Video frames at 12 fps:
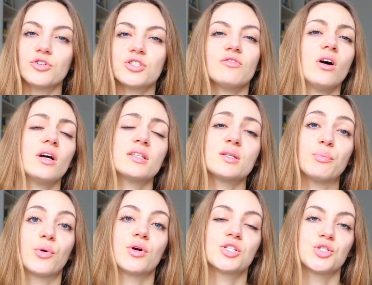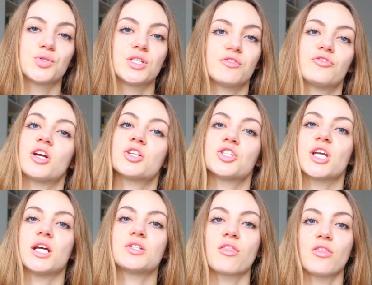first of all, it's important to differentiate
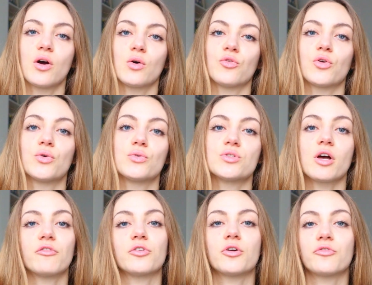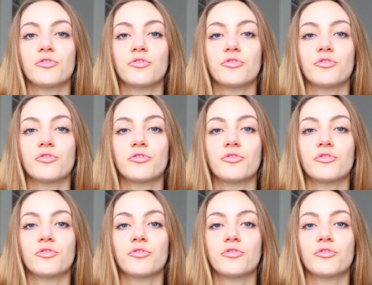those who suffer